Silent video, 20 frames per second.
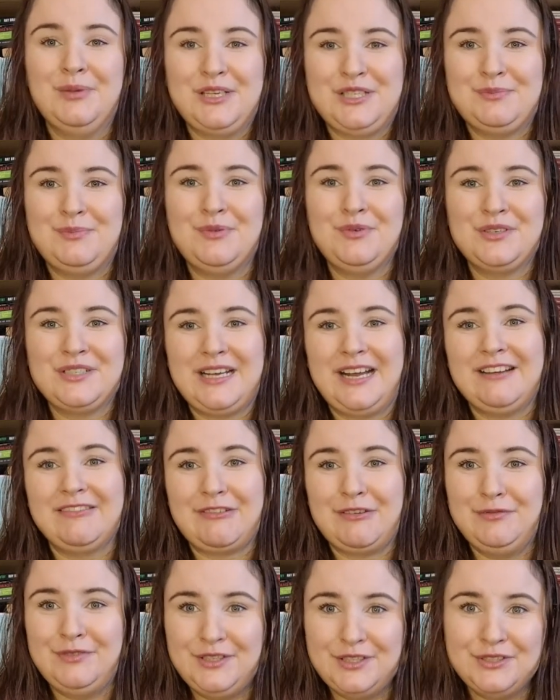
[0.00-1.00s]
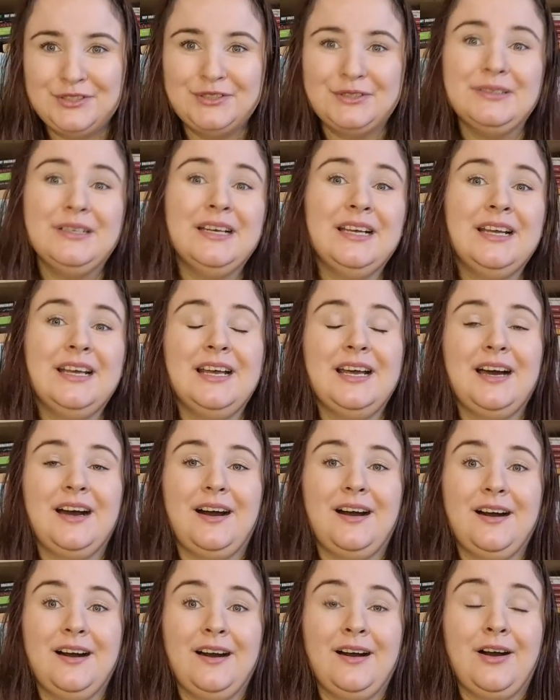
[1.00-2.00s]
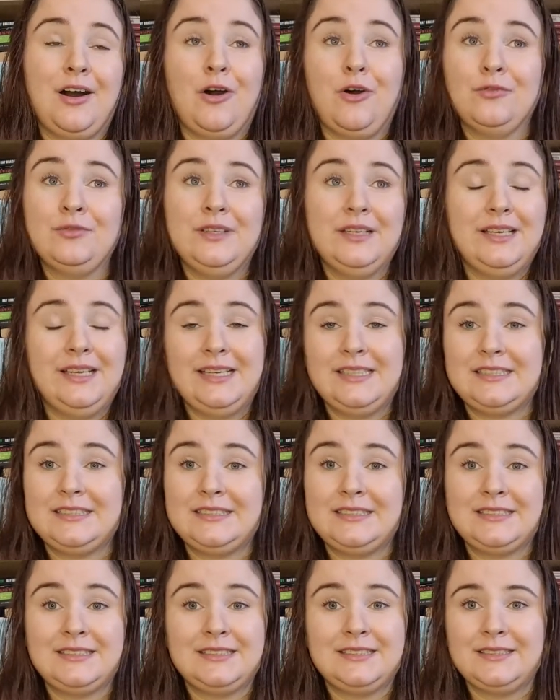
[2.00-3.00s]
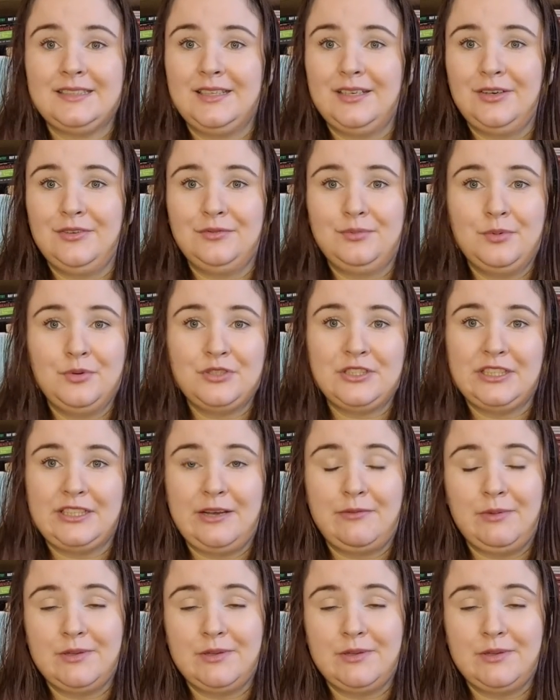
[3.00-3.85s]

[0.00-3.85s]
which books I review. Uh, all of the lists of books that